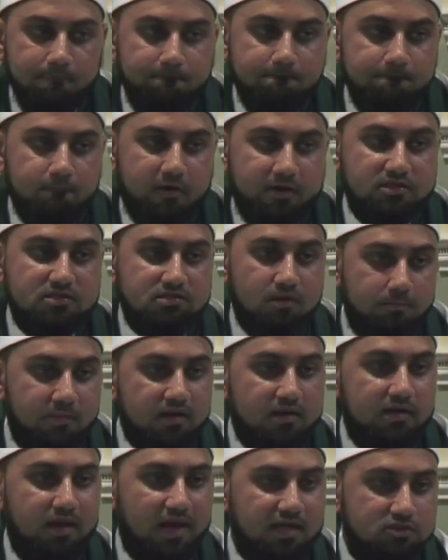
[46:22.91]
right?
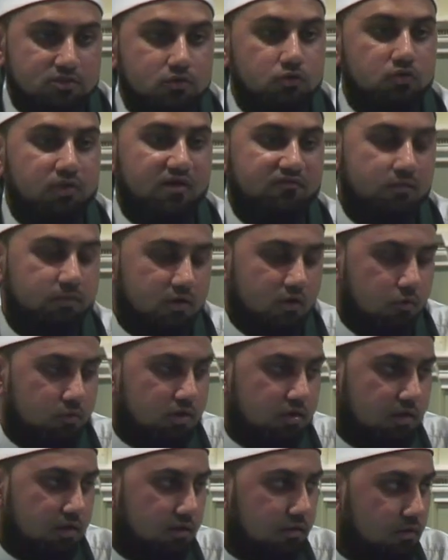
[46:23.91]
Somebody has to do that from the
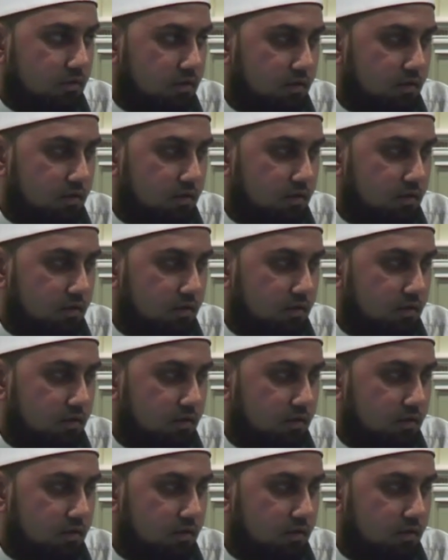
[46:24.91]
community.